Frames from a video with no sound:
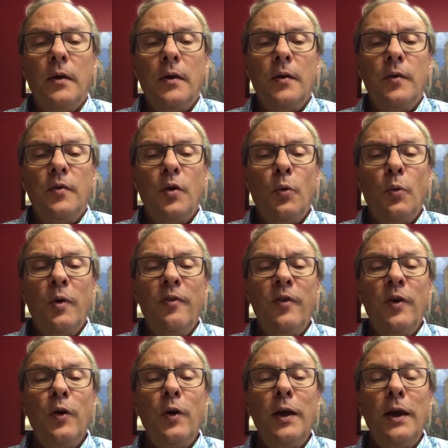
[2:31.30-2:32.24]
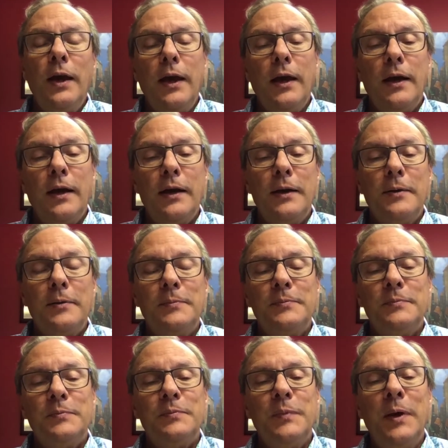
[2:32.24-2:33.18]
So we're very
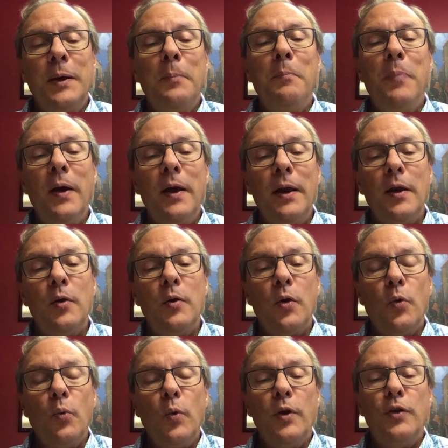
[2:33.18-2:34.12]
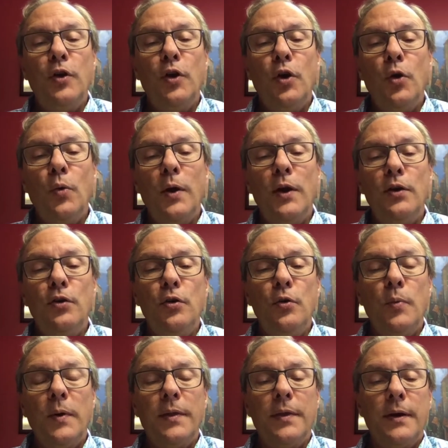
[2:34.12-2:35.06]
embedded with you and you
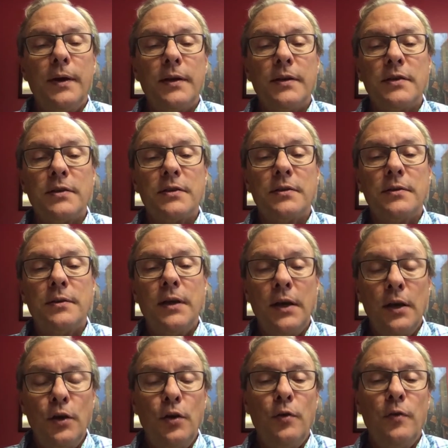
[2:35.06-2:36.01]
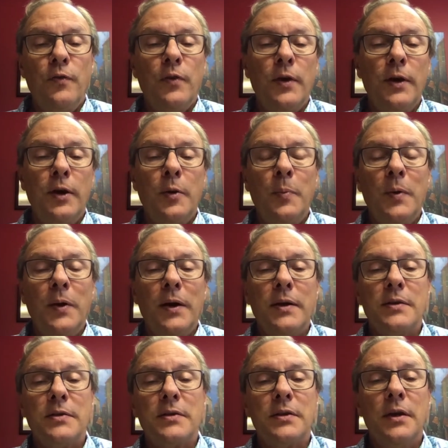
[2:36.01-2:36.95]
with us. Thank you for helping
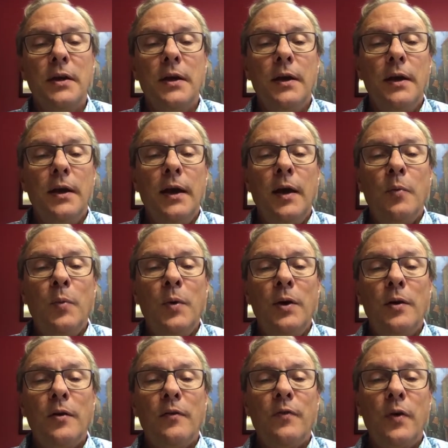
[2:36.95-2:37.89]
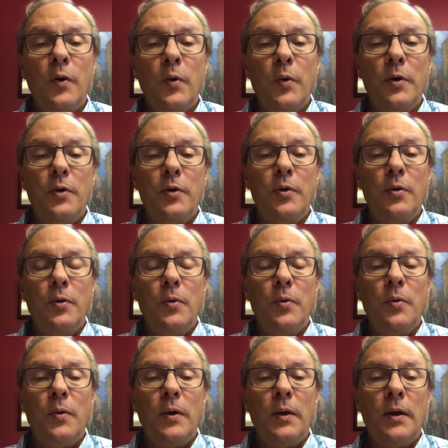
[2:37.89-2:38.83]
us, and we look forward
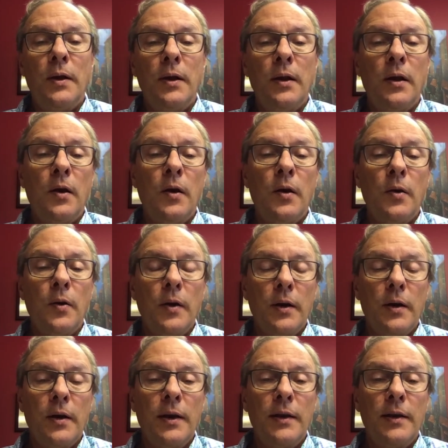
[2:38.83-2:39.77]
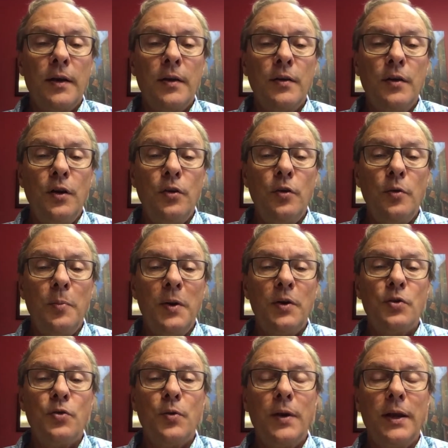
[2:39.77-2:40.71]
to a long and continued
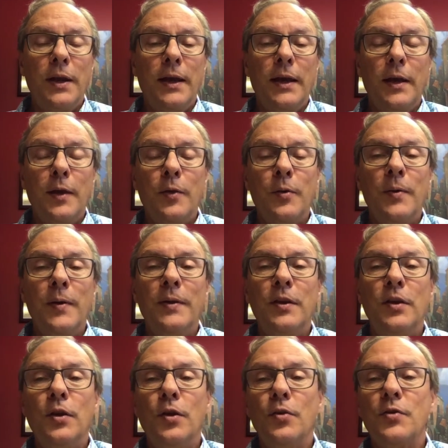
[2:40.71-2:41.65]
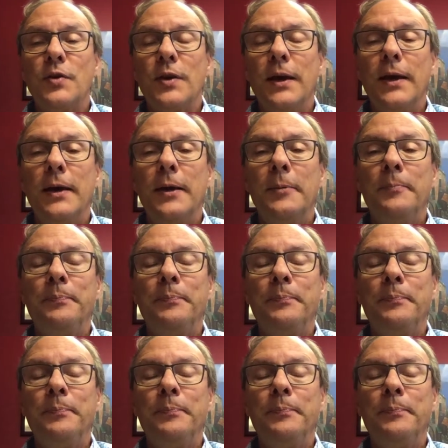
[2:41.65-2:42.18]
ministry together in the years ahead.